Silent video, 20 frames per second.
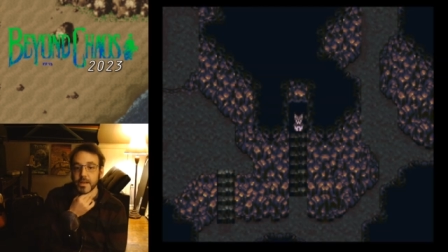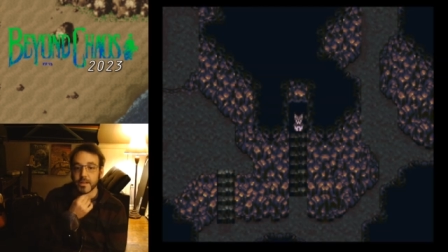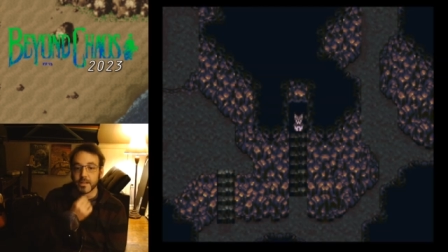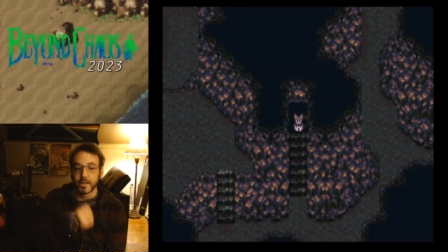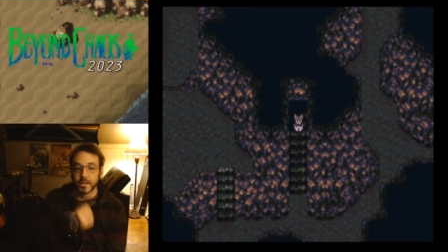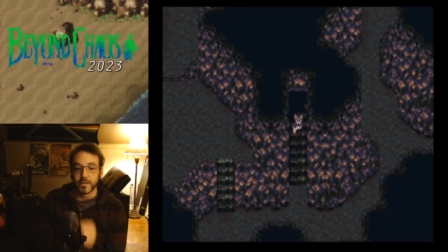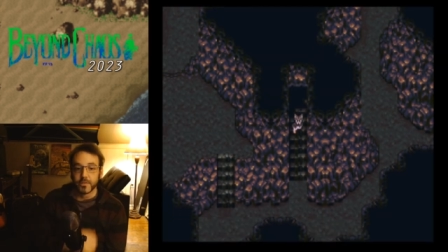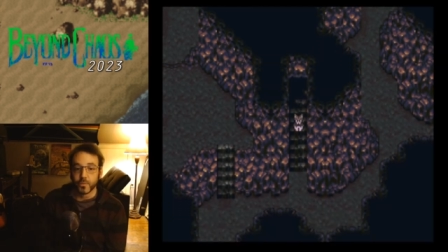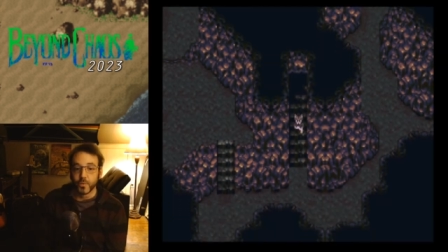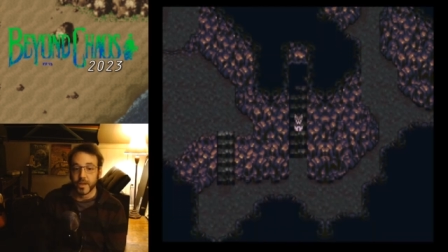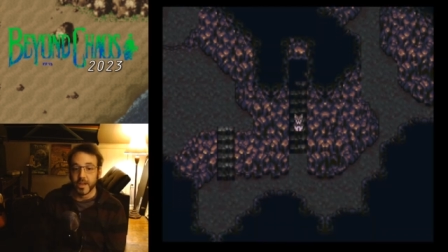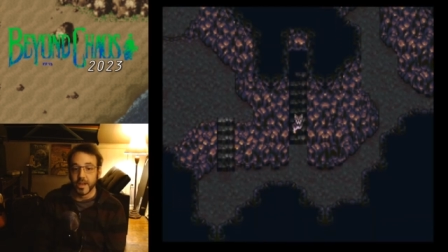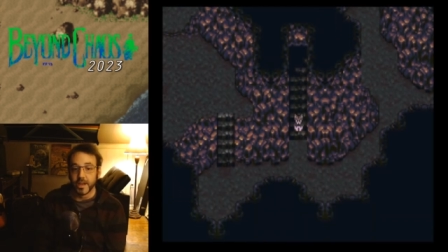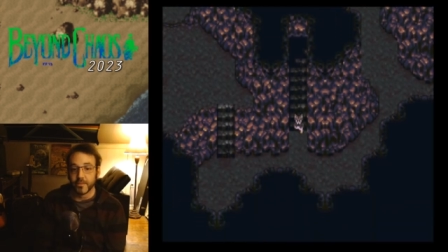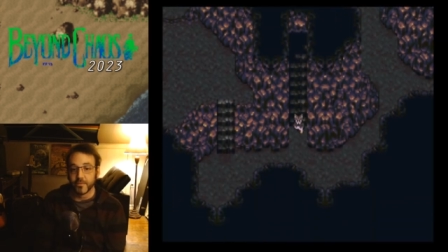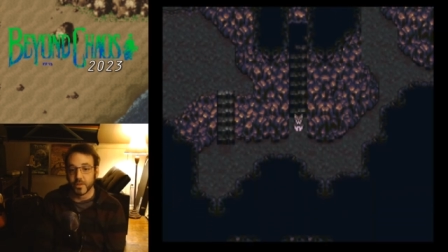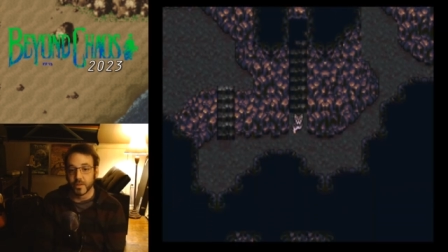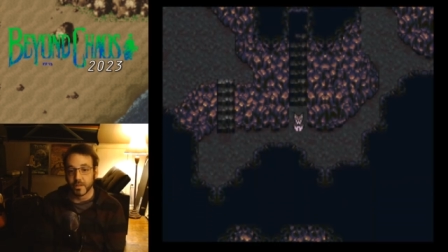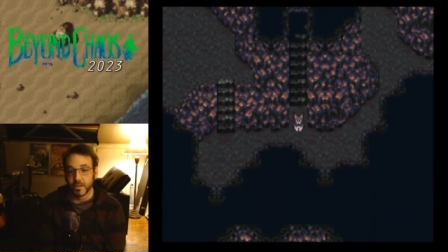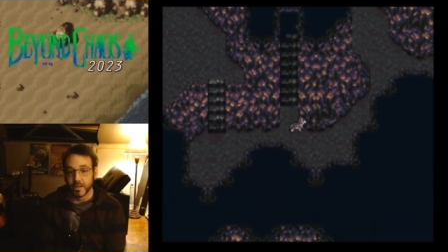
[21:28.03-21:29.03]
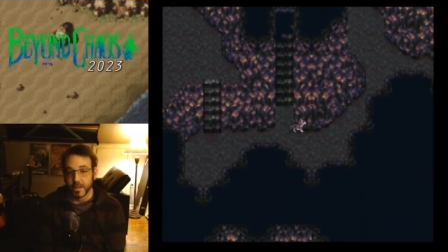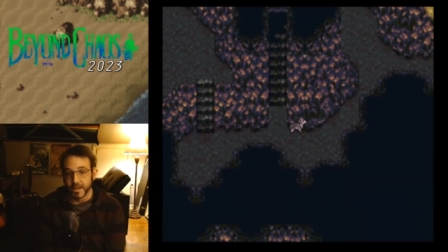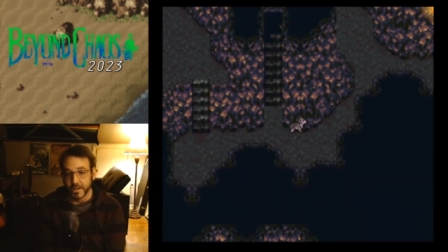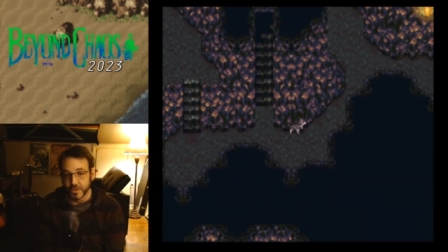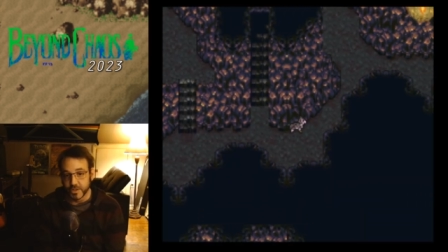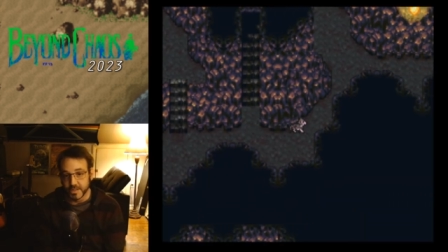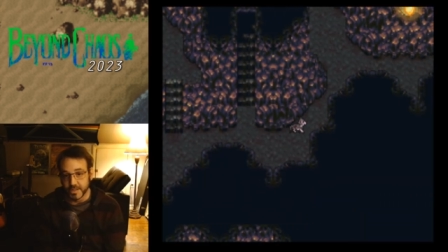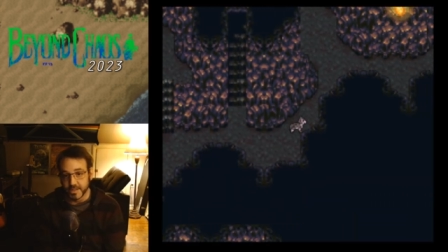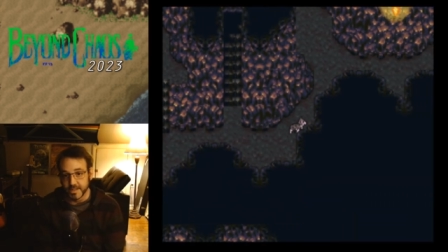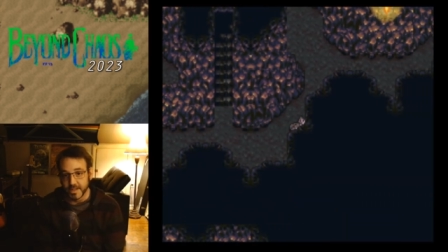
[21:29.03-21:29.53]
Unless we have to,
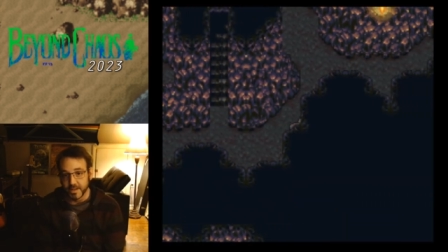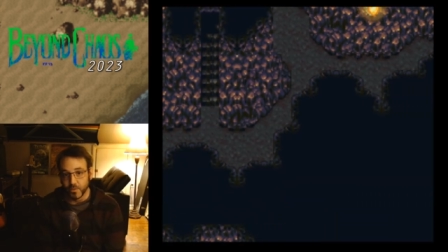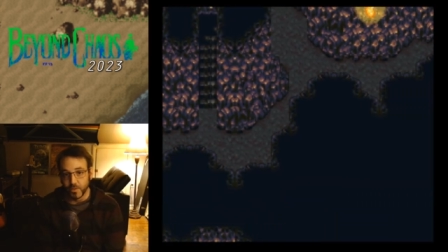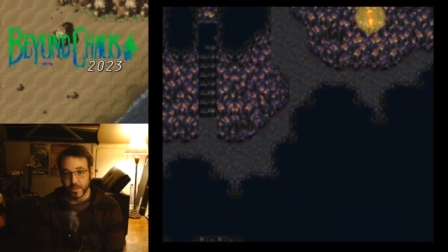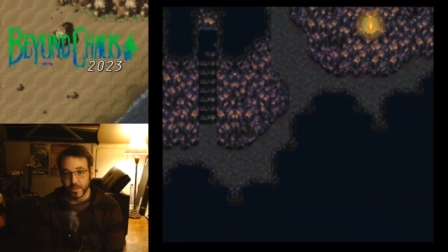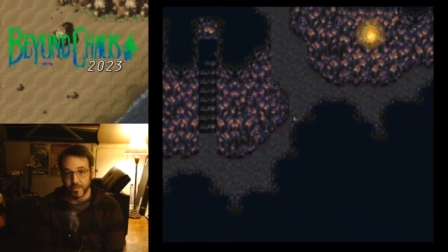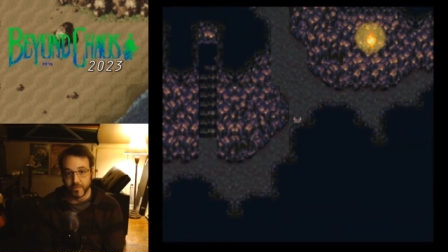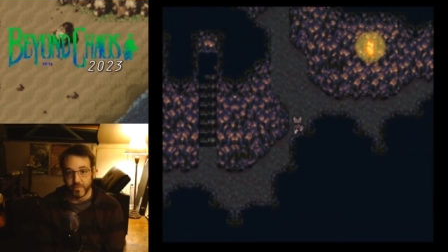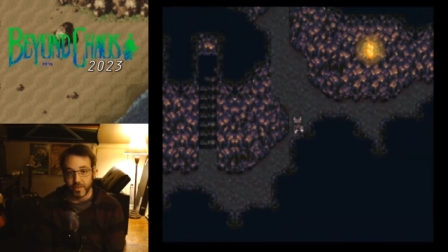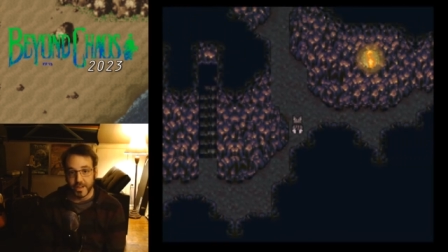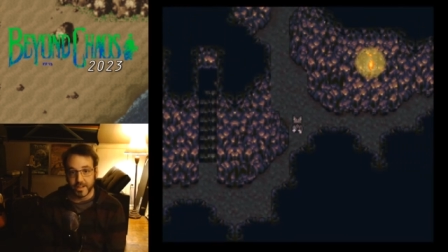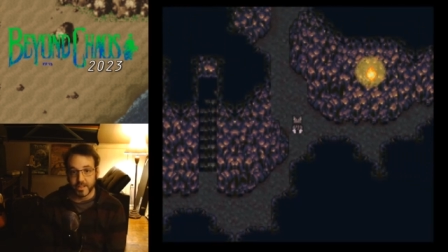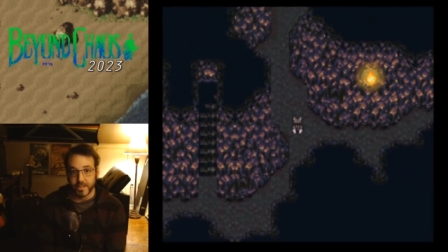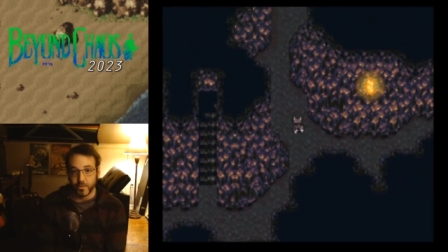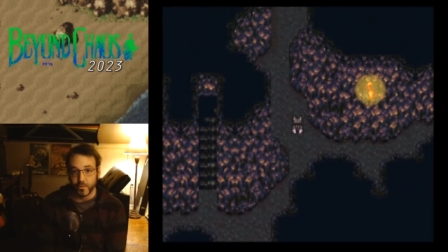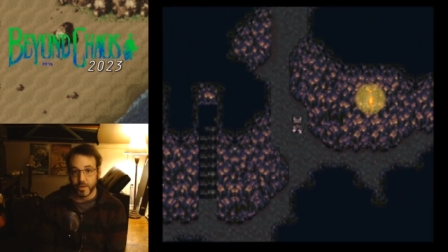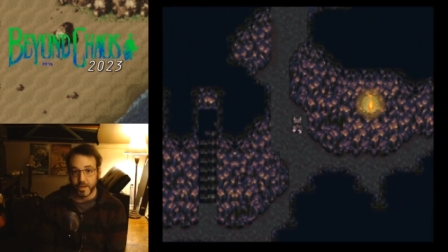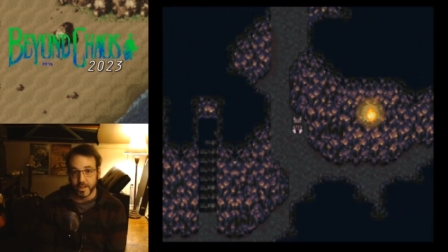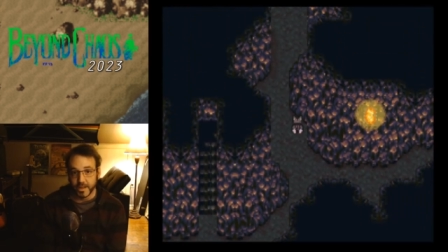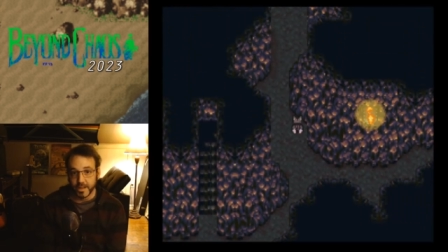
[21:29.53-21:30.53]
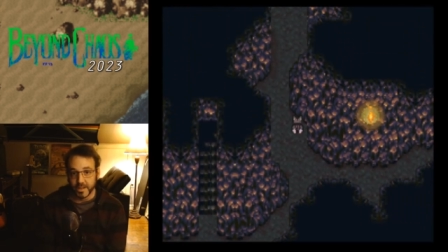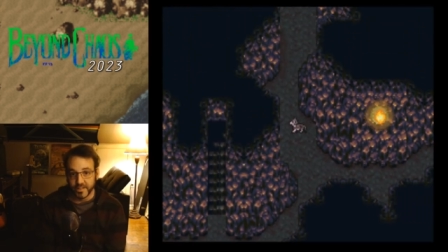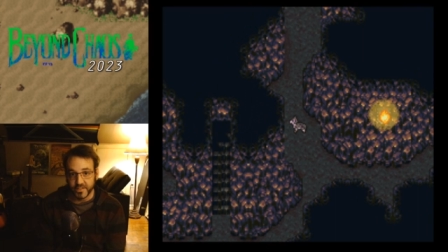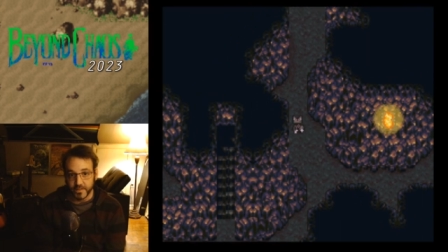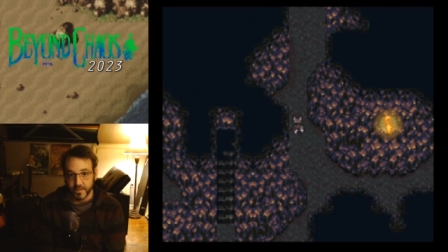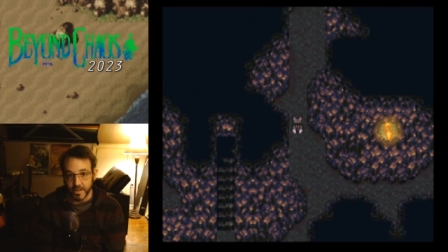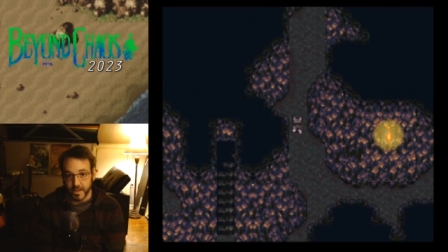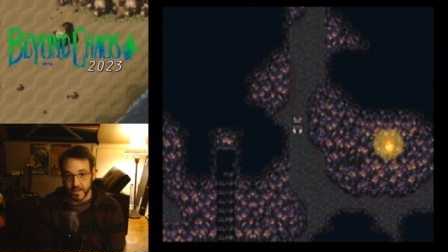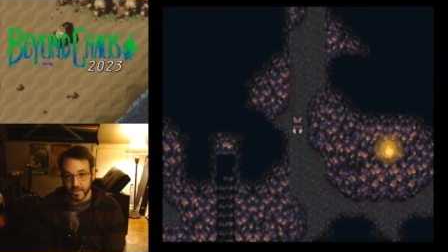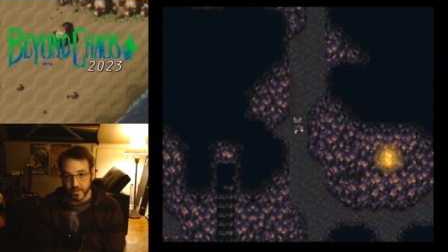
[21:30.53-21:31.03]
like, just deal with the fact that we can get
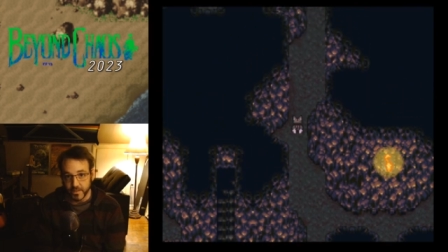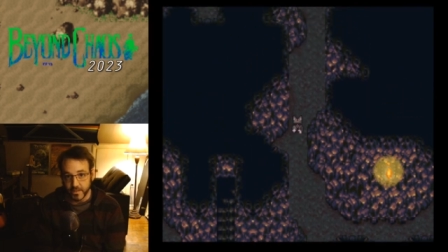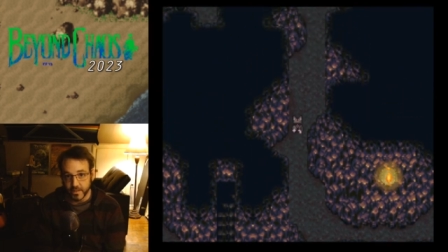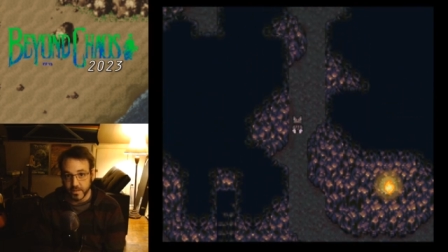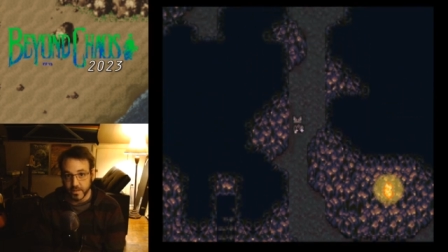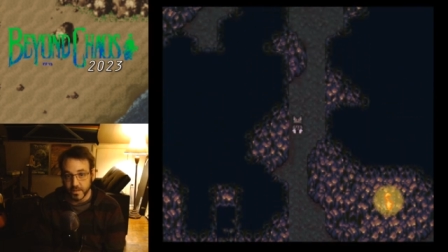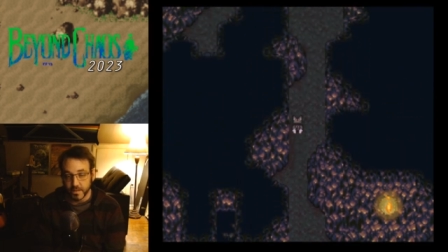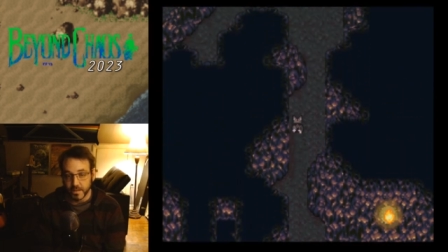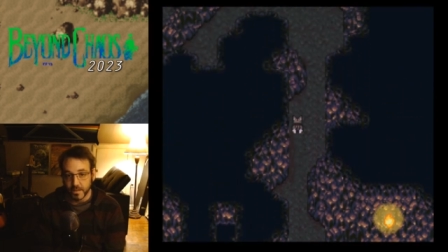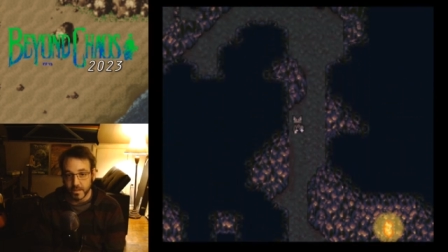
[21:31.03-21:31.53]
seized.